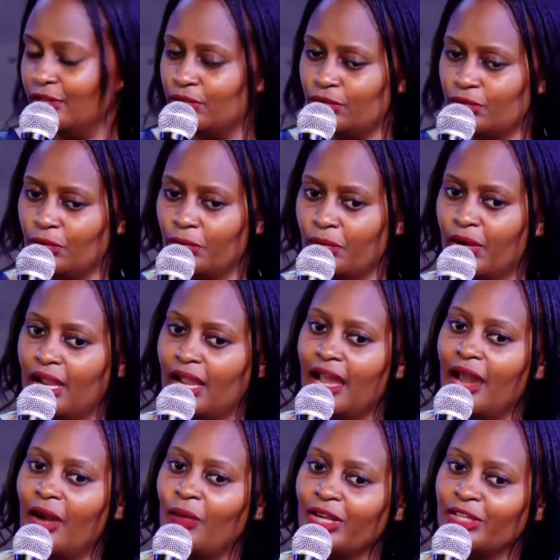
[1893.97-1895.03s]
So
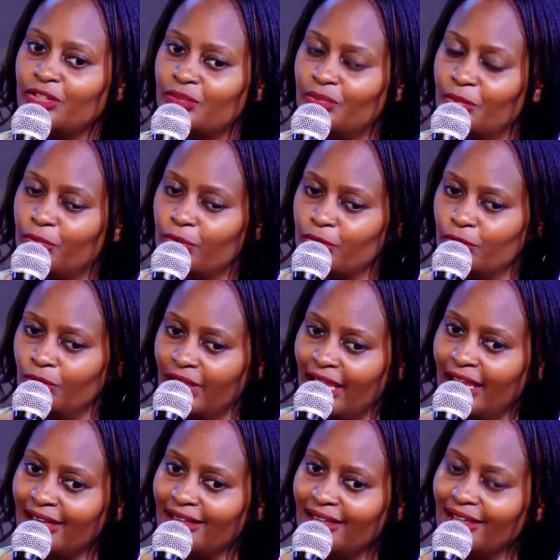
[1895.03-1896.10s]
I want people to
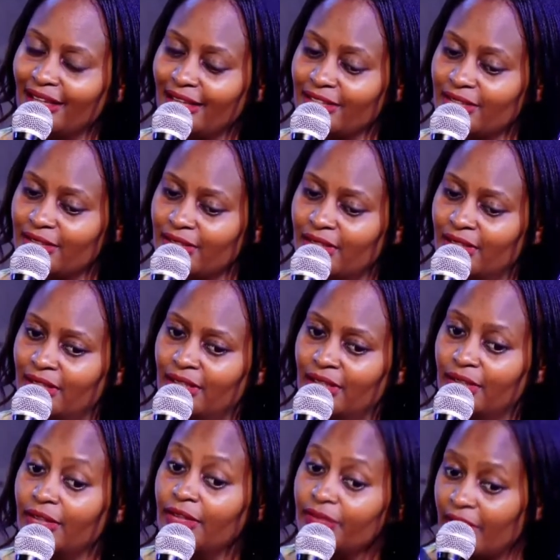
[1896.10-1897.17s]
learn that
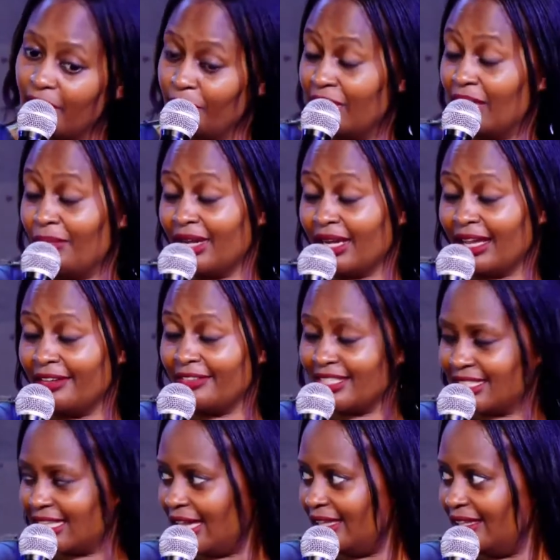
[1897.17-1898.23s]
it can become a
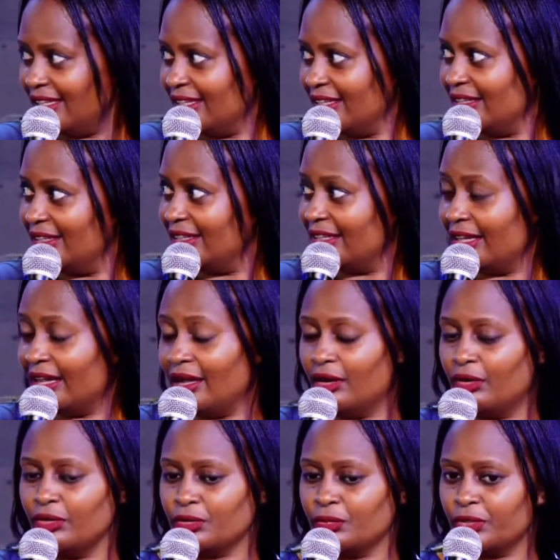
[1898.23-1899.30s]
lifestyle,
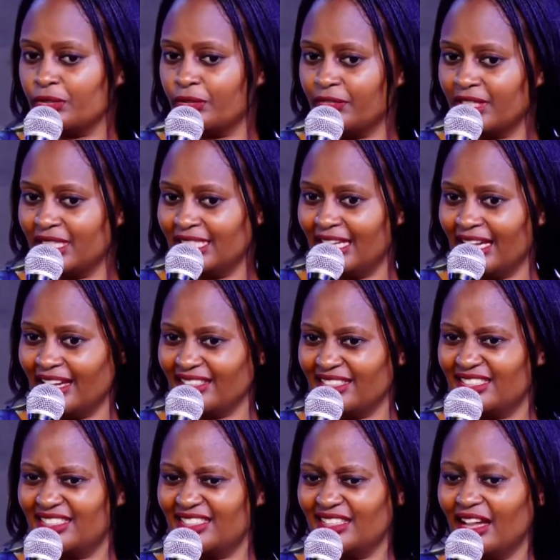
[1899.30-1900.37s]
because most of these
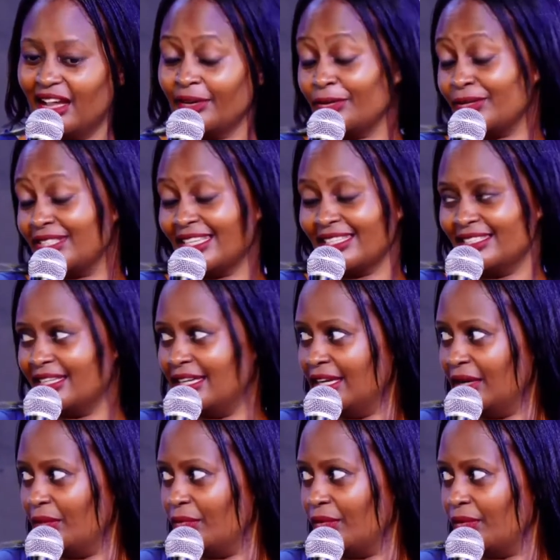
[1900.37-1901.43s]
diets are not
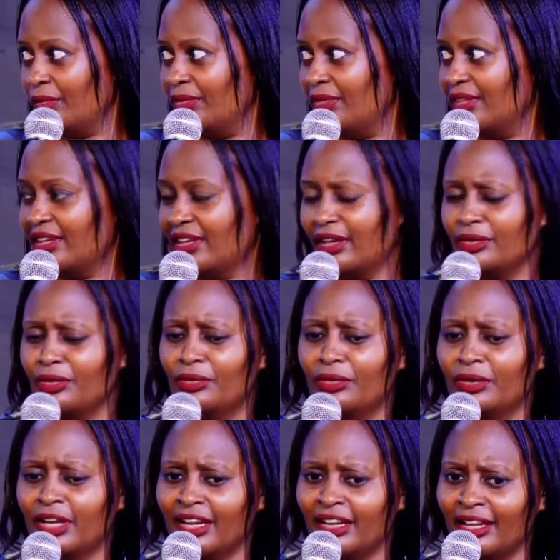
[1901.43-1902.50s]
sustainable. You go
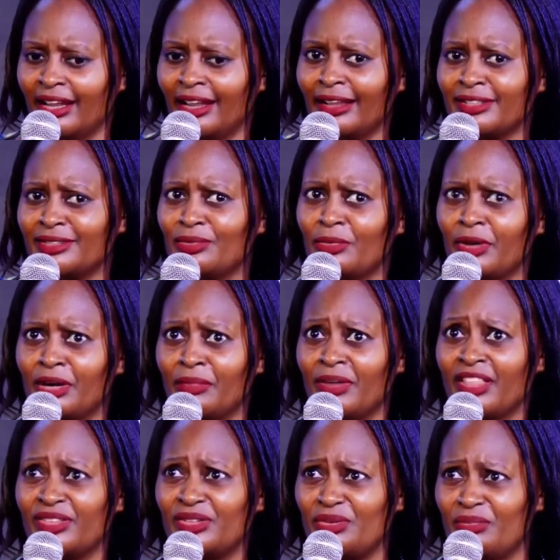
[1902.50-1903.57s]
on a diet 1
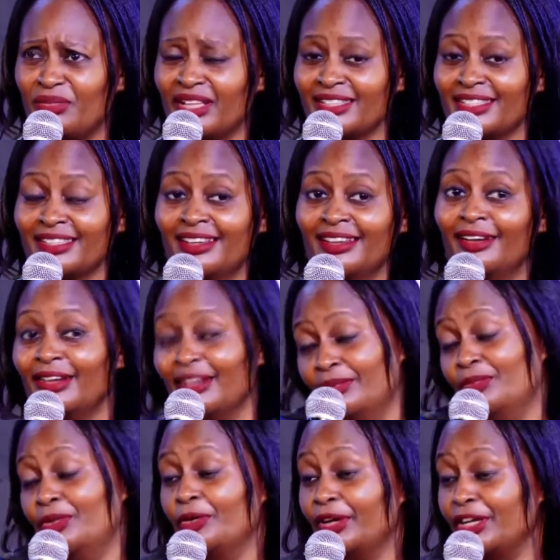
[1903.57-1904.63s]
month, 2 months,
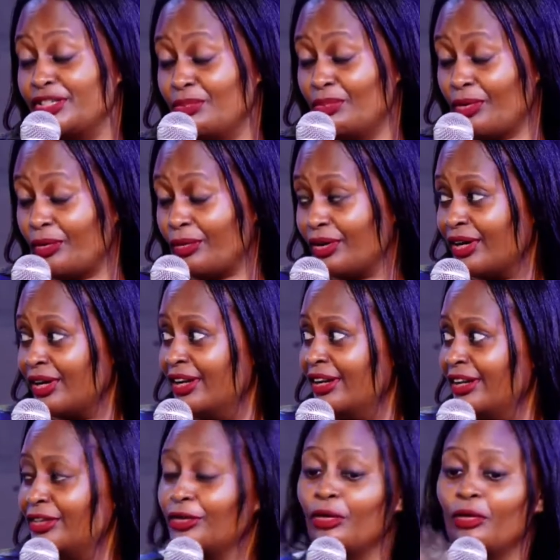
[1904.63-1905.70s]
you get broke,
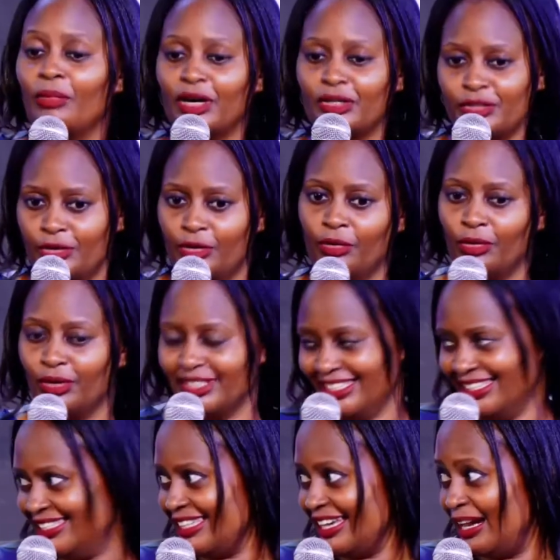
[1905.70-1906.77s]
you go back to your old
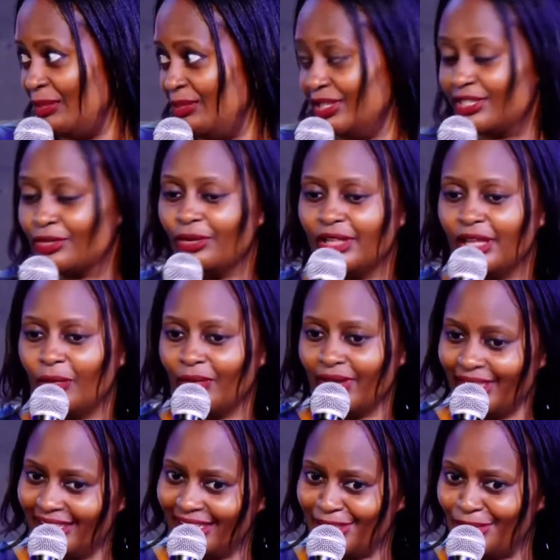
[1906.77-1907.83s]
eating habits, all the
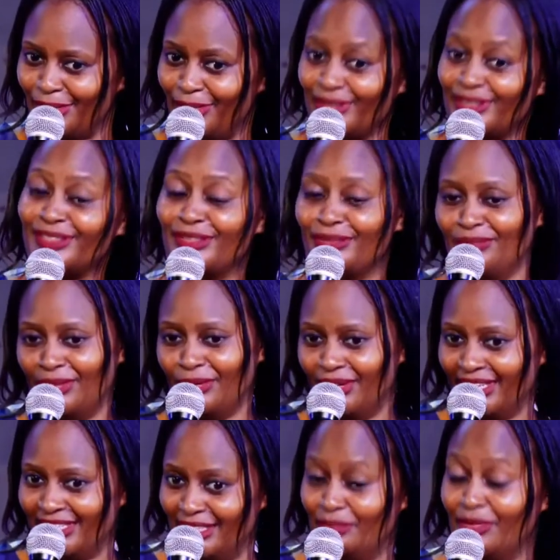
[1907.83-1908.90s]
weight that you lost, you
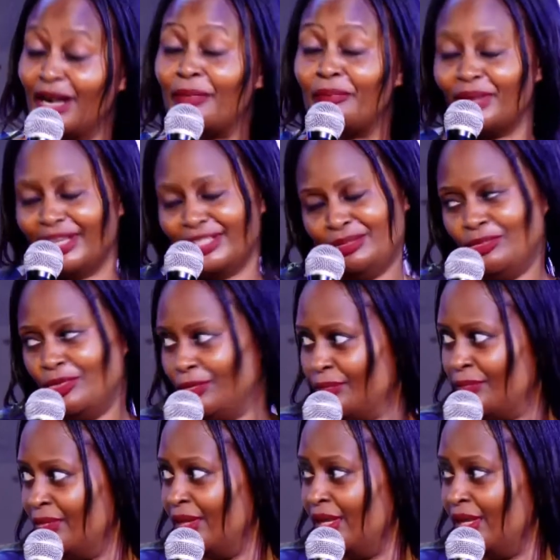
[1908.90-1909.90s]
get it back plus more.